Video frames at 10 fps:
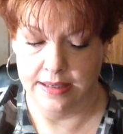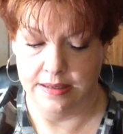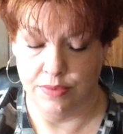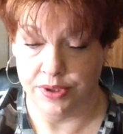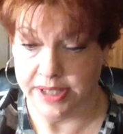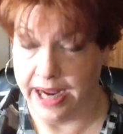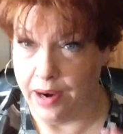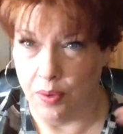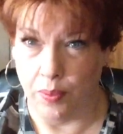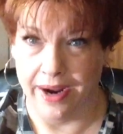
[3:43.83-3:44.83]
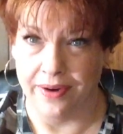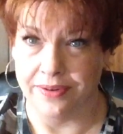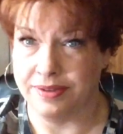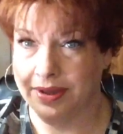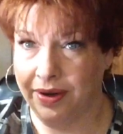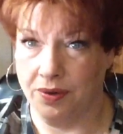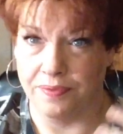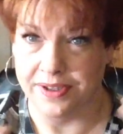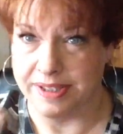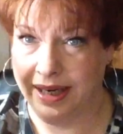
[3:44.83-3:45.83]
we'll see how it wears, if
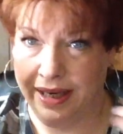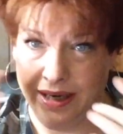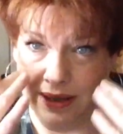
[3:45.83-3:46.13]
there's any,